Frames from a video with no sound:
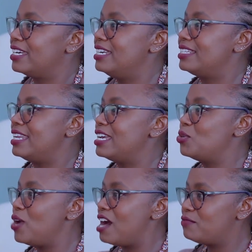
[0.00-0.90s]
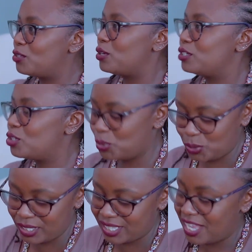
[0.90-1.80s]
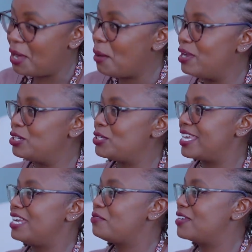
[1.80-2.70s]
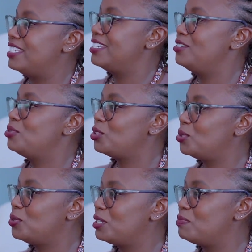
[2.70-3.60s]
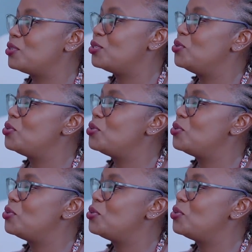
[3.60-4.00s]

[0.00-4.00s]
It's like you have torn shoes, but you're scared of getting new shoes because you